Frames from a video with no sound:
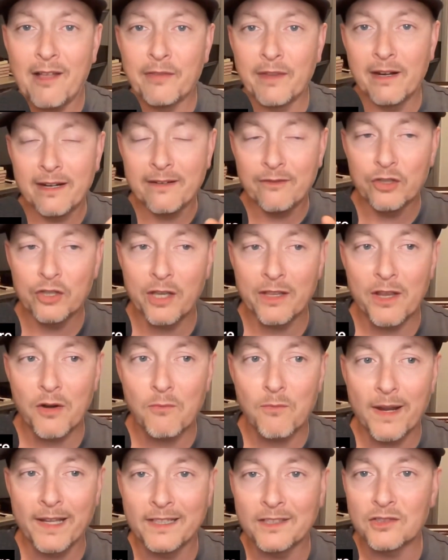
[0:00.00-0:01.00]
there even though that
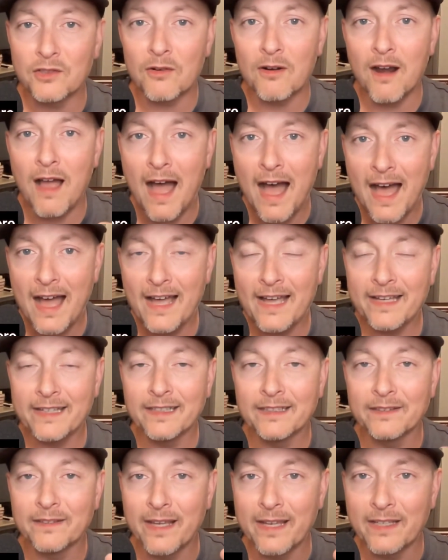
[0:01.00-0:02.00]
rates are high
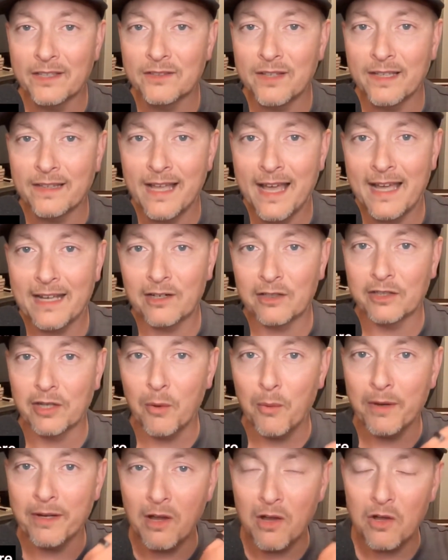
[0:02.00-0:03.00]
and things like that are
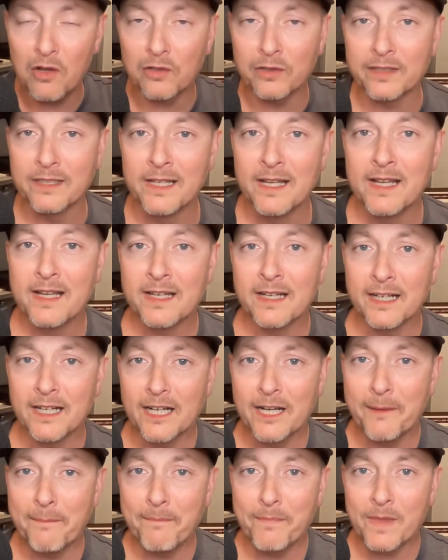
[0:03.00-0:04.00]
going on
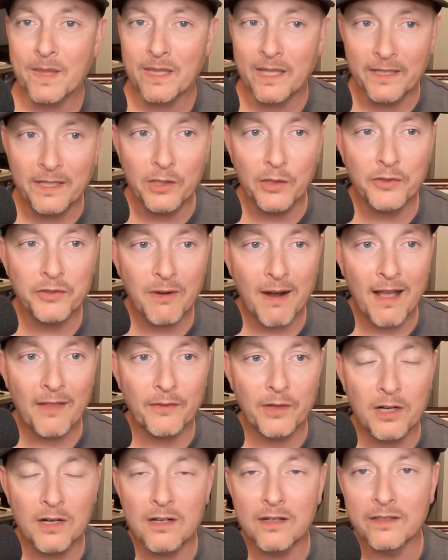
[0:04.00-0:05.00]
um, the deals are out
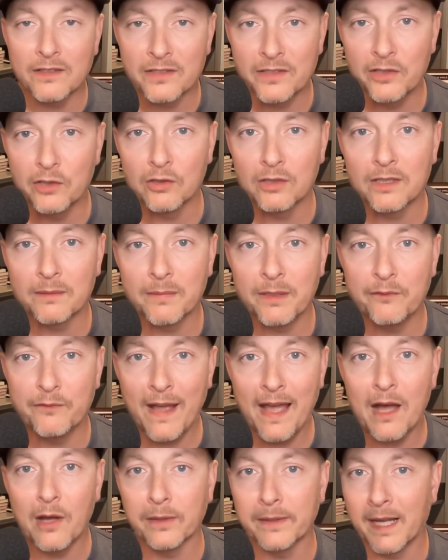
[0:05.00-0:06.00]
there and still can be
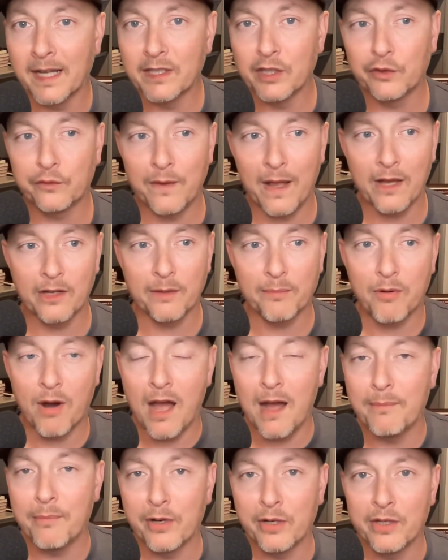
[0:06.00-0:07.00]
found i just found a
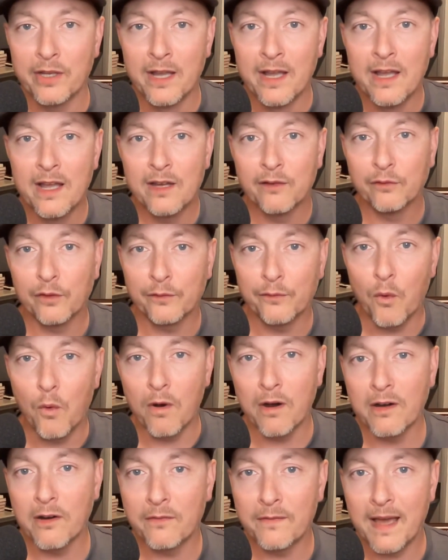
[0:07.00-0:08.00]
property for
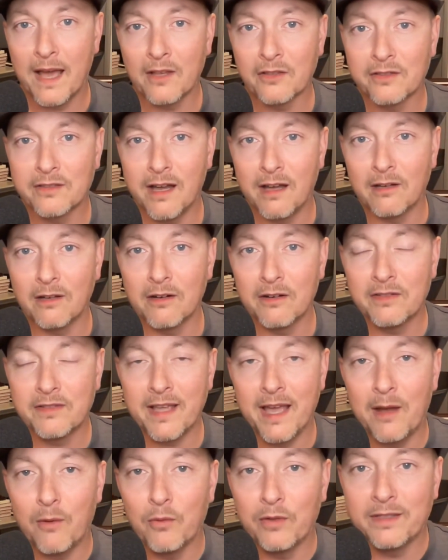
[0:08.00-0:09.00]
$400000
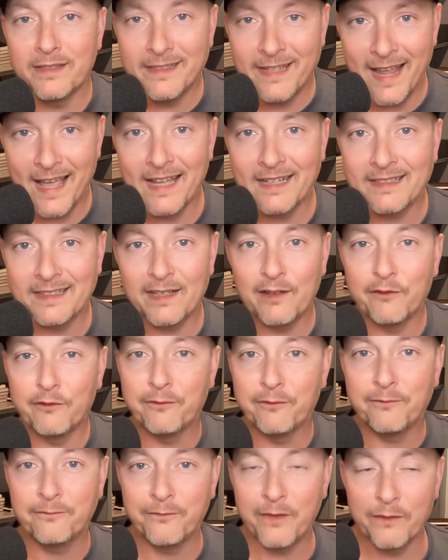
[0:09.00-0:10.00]
that would net
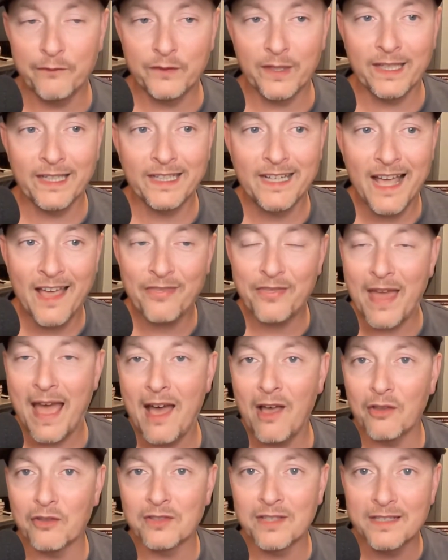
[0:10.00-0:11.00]

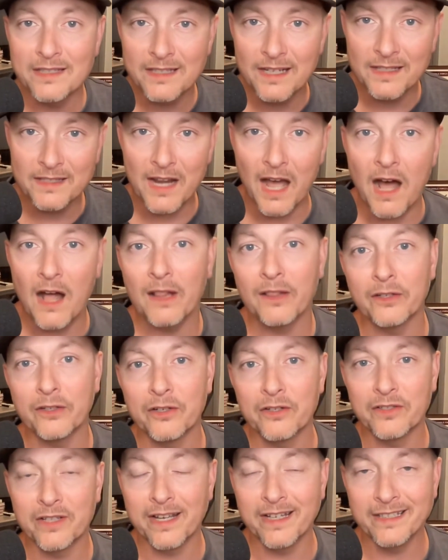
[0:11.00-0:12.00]

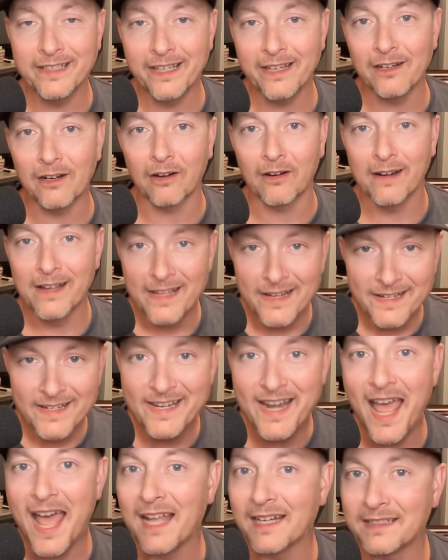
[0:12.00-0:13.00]
$15000 a year
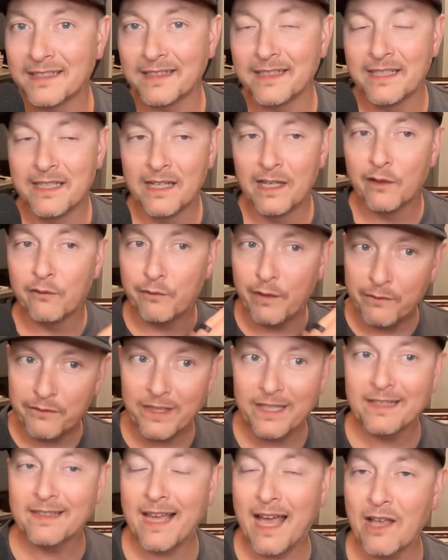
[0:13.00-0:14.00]
net
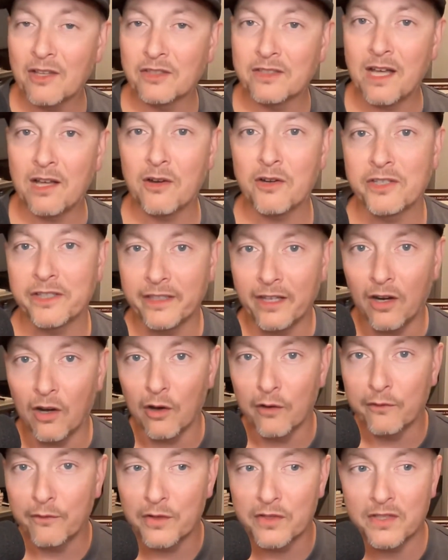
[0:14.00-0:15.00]
$15,000 a
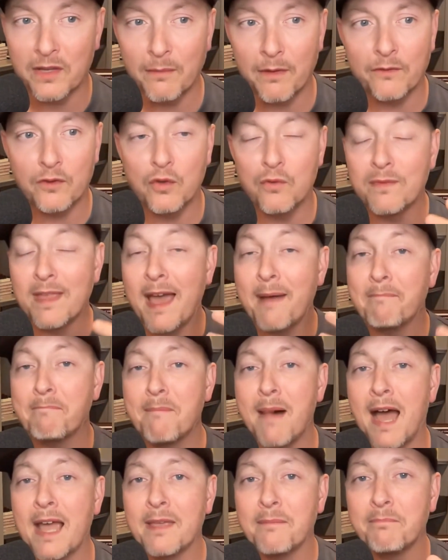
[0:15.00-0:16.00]
year. For some of you, that
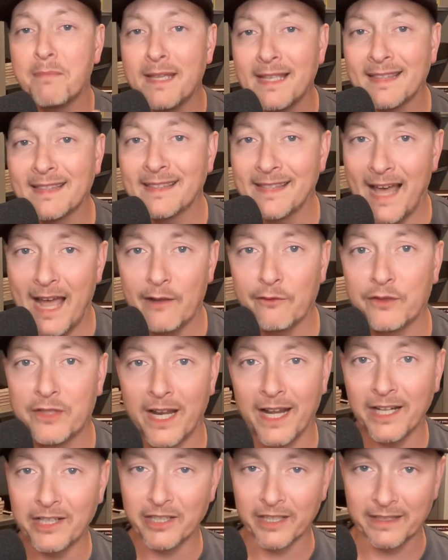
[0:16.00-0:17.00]
might be life
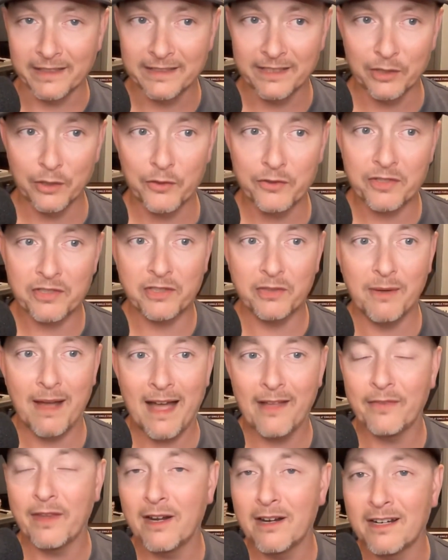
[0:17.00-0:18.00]
changing. Deals are still
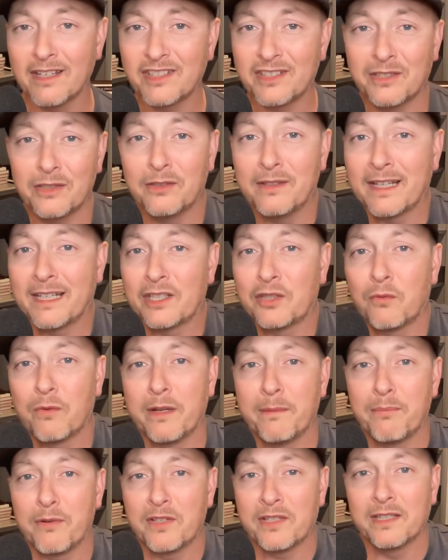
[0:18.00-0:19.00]
out there and it's still like a
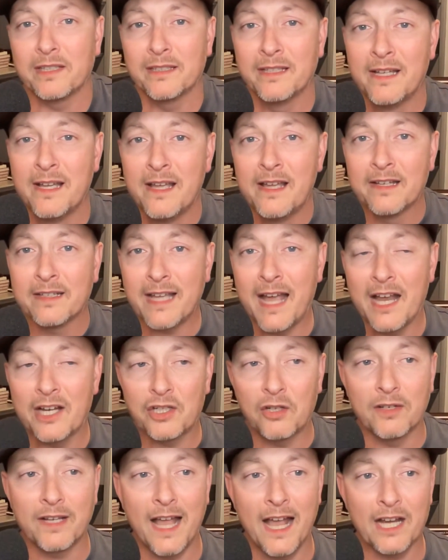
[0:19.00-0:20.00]
20% cash
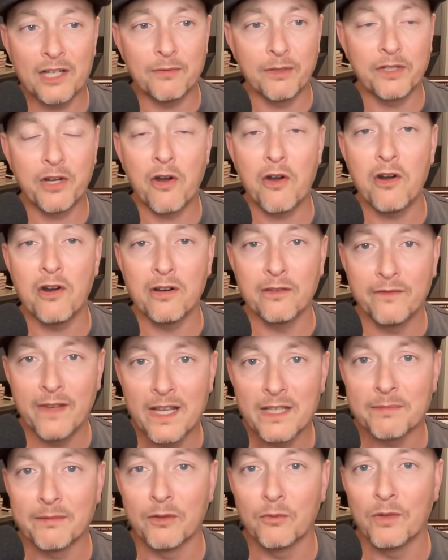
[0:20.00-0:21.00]
on cash return on
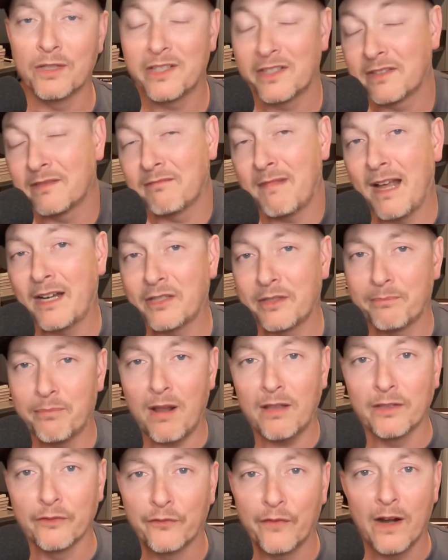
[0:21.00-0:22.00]
investment, which is actually
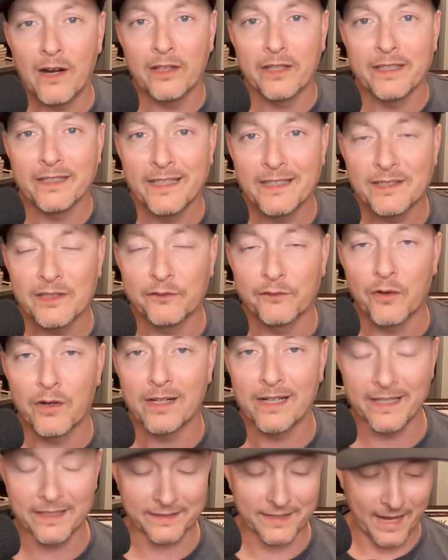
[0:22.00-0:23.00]
probably fairly decent for
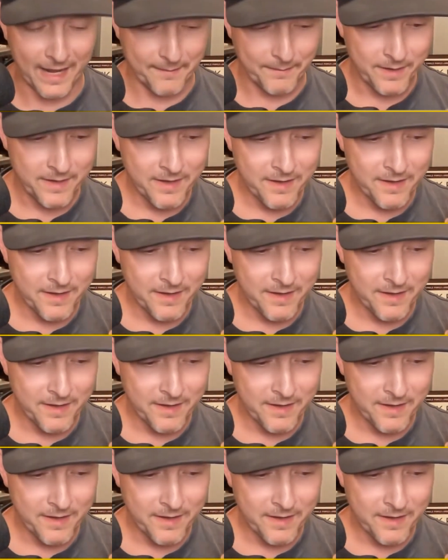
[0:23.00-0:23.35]
today's time.